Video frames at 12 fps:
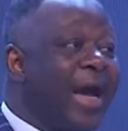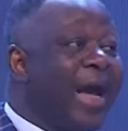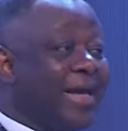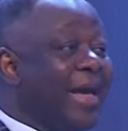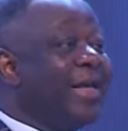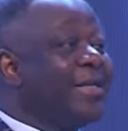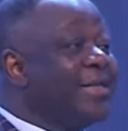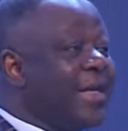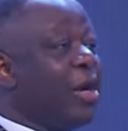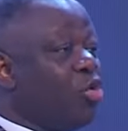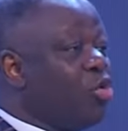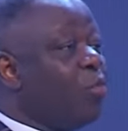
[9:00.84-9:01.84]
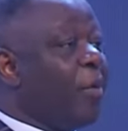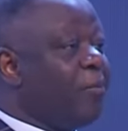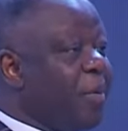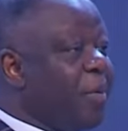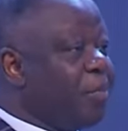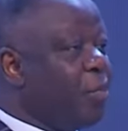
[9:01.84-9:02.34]
against any group
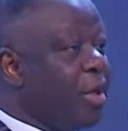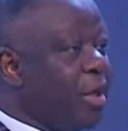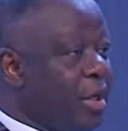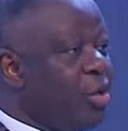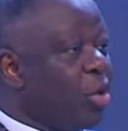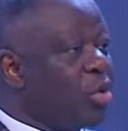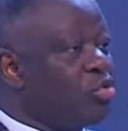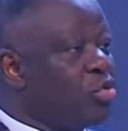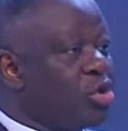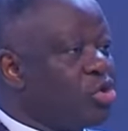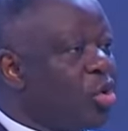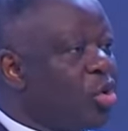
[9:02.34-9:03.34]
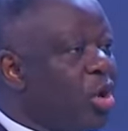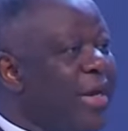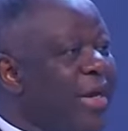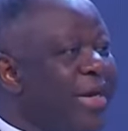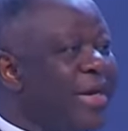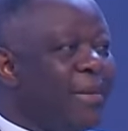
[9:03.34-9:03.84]
of people he wants to destroy.
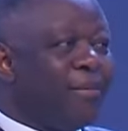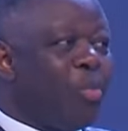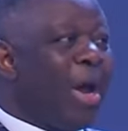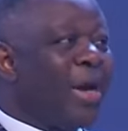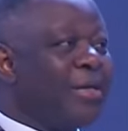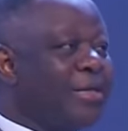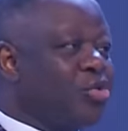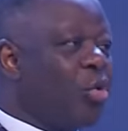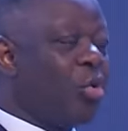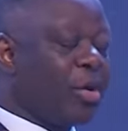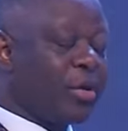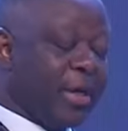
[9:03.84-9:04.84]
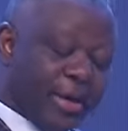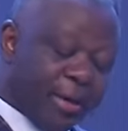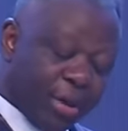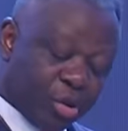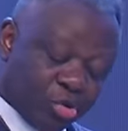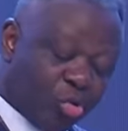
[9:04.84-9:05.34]
Number one is the sword.
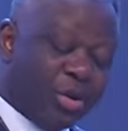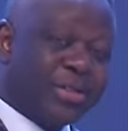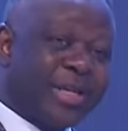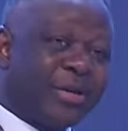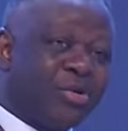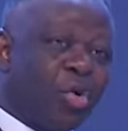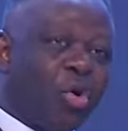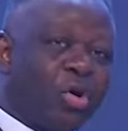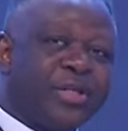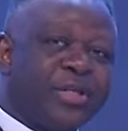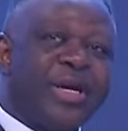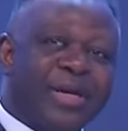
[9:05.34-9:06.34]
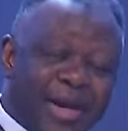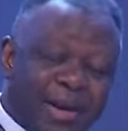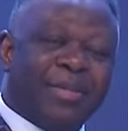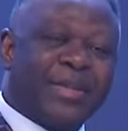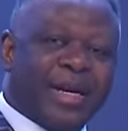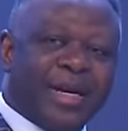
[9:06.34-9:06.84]
Number two is the dogs.
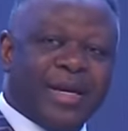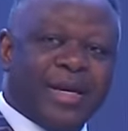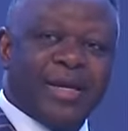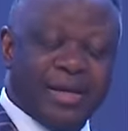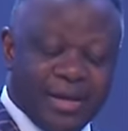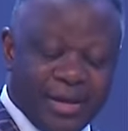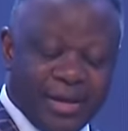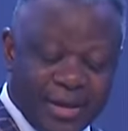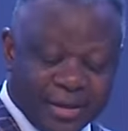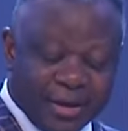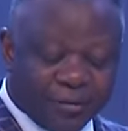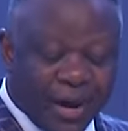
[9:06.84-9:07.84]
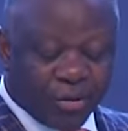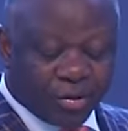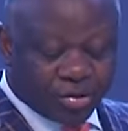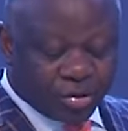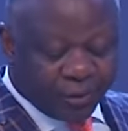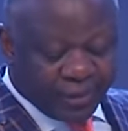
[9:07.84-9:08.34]
Number three is the
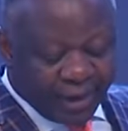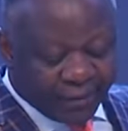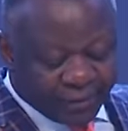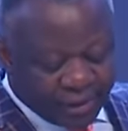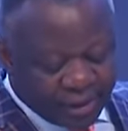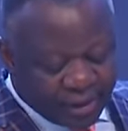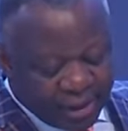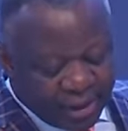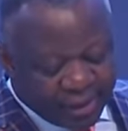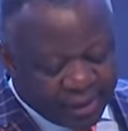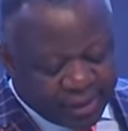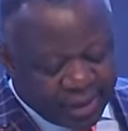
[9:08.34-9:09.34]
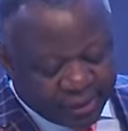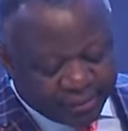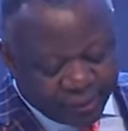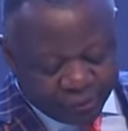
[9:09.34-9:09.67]
fowls of the heaven. And then number